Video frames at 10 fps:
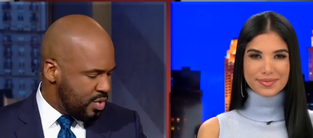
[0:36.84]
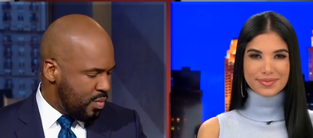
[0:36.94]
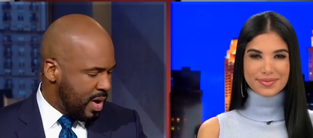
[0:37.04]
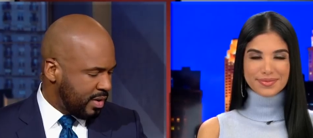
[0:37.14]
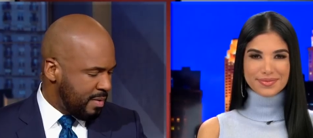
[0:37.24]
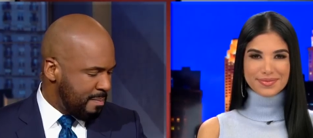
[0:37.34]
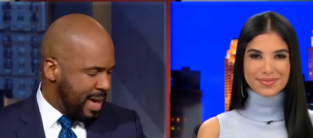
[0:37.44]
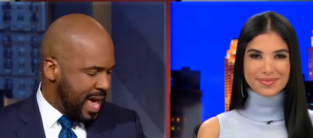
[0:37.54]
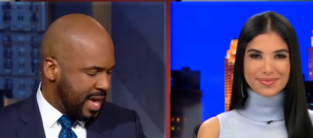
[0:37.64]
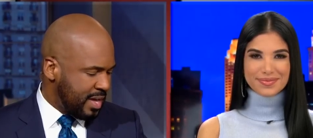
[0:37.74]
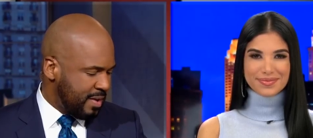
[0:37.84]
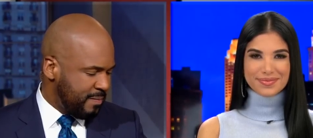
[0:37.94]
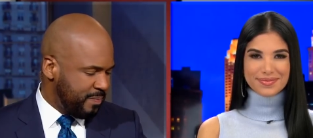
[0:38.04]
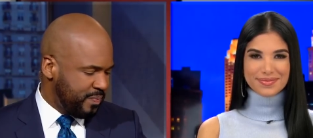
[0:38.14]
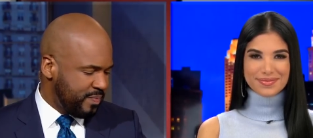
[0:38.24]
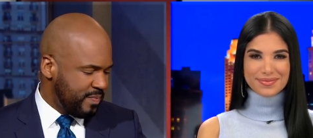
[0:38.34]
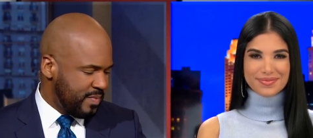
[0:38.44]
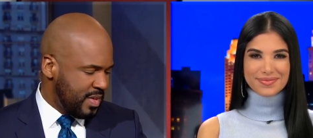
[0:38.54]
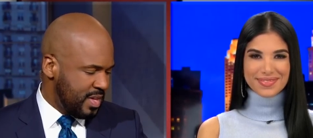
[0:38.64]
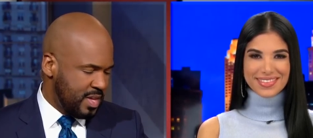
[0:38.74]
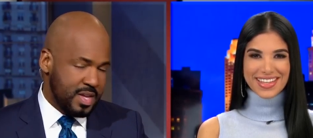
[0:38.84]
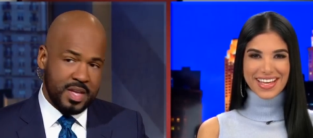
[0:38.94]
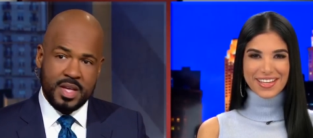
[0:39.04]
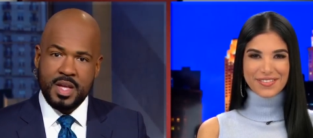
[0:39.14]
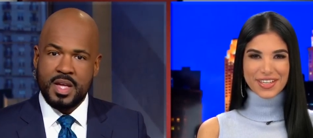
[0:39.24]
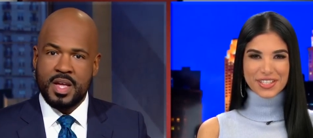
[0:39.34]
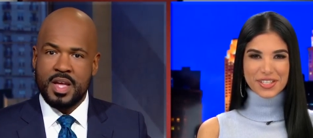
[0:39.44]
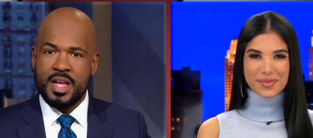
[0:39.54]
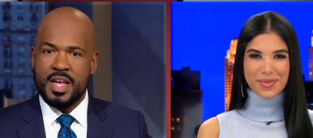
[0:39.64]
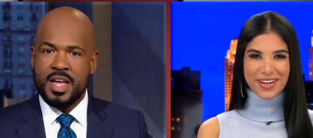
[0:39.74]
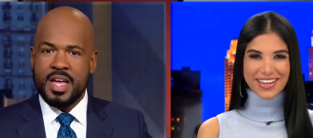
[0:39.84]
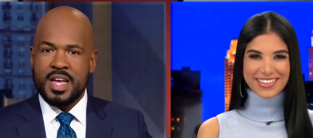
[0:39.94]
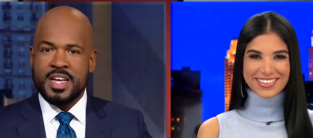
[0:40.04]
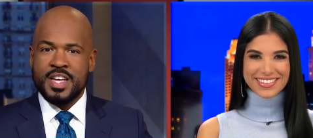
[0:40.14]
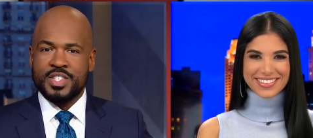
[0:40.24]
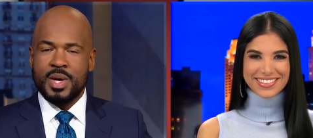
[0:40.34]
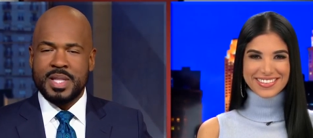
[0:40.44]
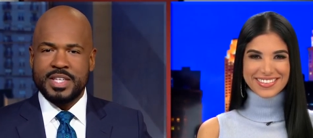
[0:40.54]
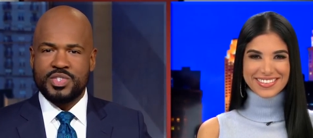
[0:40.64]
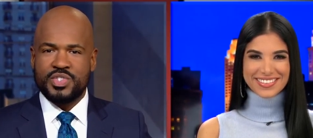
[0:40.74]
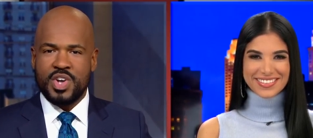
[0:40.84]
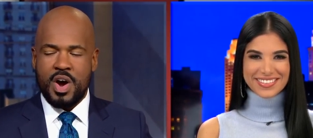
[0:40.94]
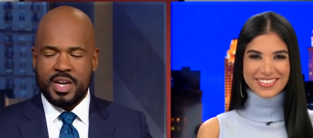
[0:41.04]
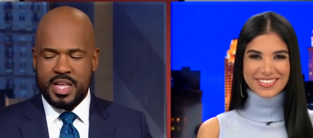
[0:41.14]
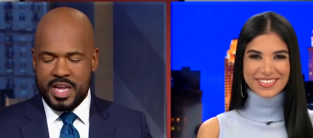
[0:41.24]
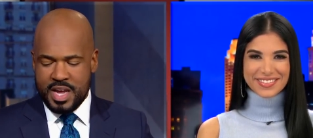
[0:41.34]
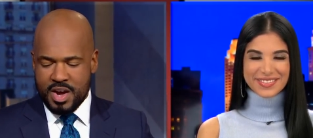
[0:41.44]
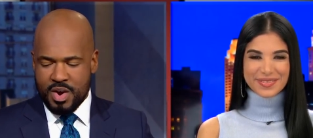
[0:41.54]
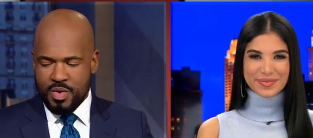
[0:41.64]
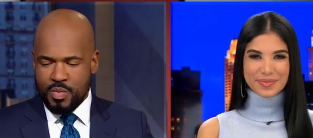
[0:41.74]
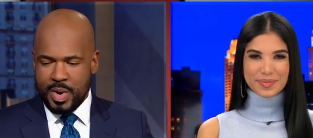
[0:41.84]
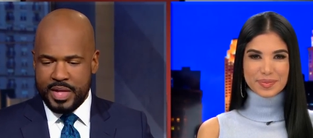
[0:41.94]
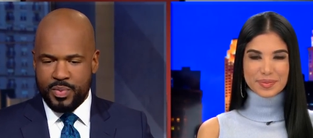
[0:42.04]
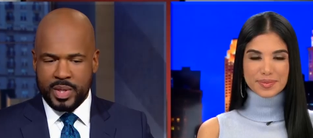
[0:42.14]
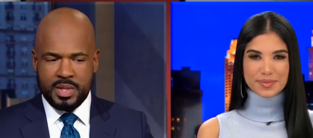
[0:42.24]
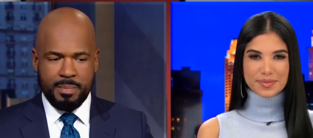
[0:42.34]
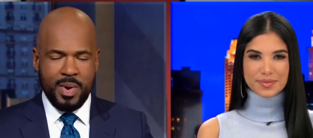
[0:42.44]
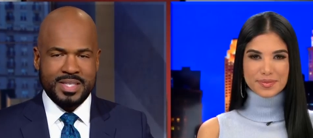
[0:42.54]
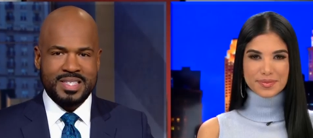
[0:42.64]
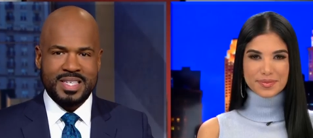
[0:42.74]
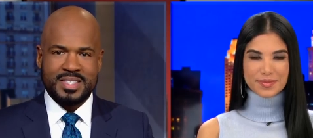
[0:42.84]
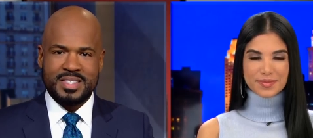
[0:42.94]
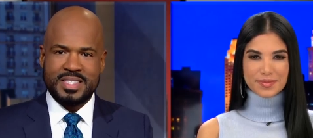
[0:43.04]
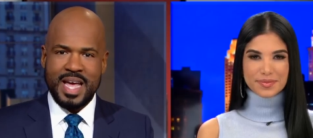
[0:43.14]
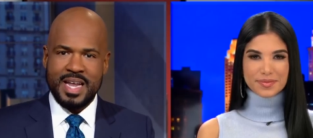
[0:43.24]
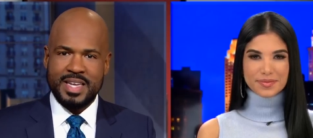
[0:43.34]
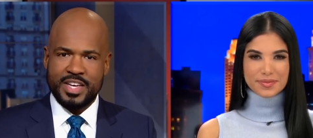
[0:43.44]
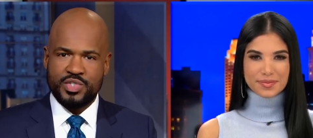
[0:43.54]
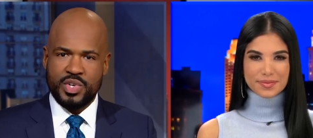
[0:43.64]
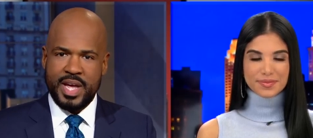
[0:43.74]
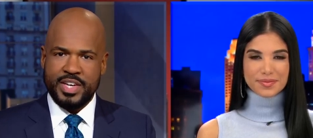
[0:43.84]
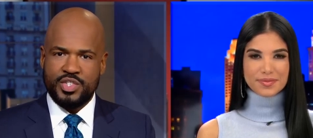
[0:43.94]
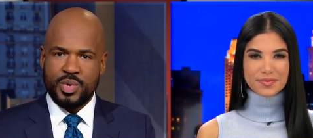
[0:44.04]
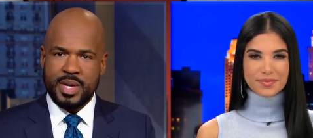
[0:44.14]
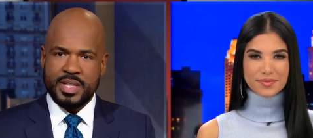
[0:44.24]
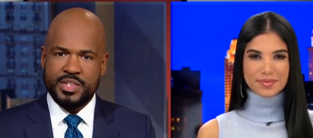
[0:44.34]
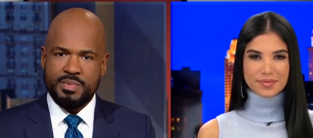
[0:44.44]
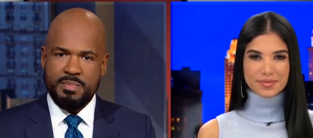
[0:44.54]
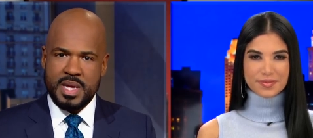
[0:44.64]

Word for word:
Speaker 1: to you. Welcome back.
Speaker 2: Thank you, Victor. Good morning.
Speaker 1: So let's start here with what the president said yesterday during this